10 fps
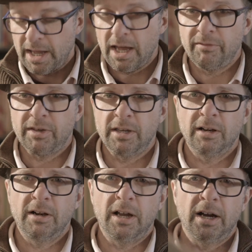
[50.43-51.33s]
have
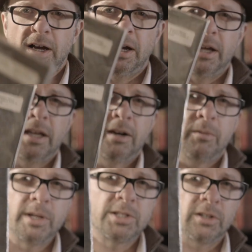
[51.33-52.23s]
here an
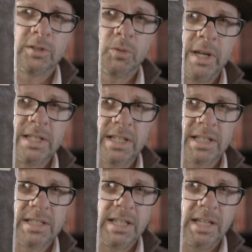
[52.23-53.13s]
original
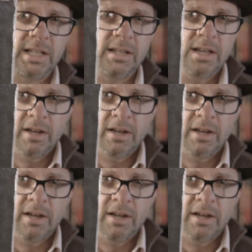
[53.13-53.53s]
2016